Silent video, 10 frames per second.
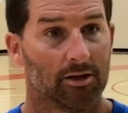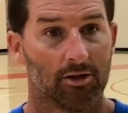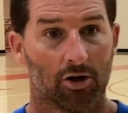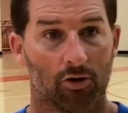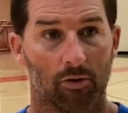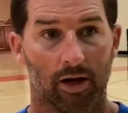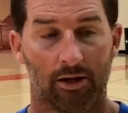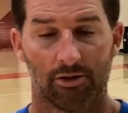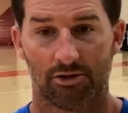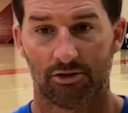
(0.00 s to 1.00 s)
you know,
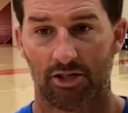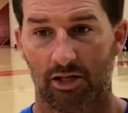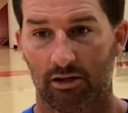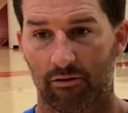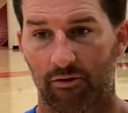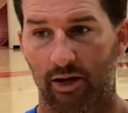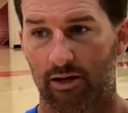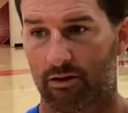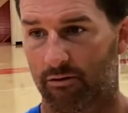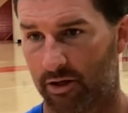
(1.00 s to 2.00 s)
and just seeing the
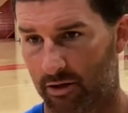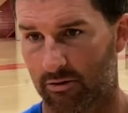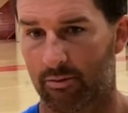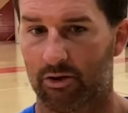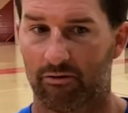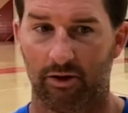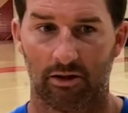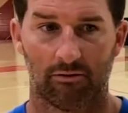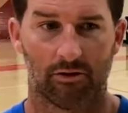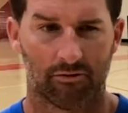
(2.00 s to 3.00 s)
faith of him and the
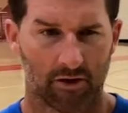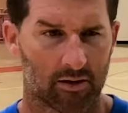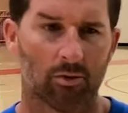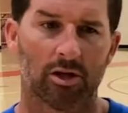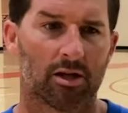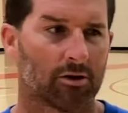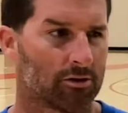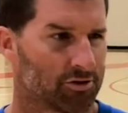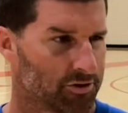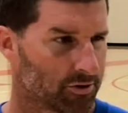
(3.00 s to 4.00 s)
faith of his family and
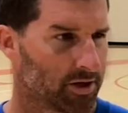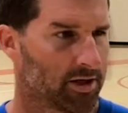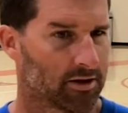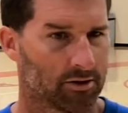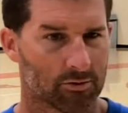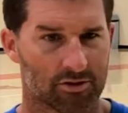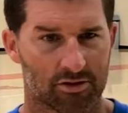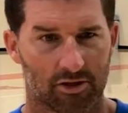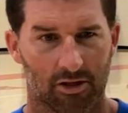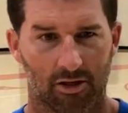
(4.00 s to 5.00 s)
their strength, it was,